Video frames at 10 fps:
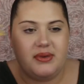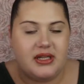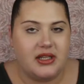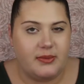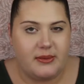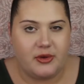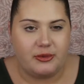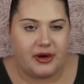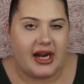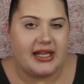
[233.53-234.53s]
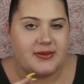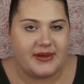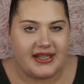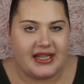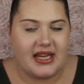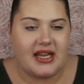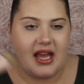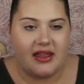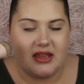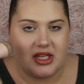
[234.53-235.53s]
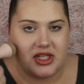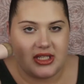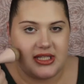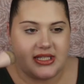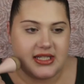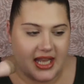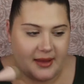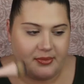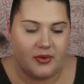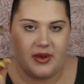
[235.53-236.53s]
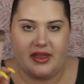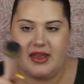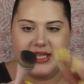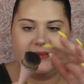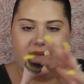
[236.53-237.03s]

put a little bit more product where I need it, and then just stamp with this.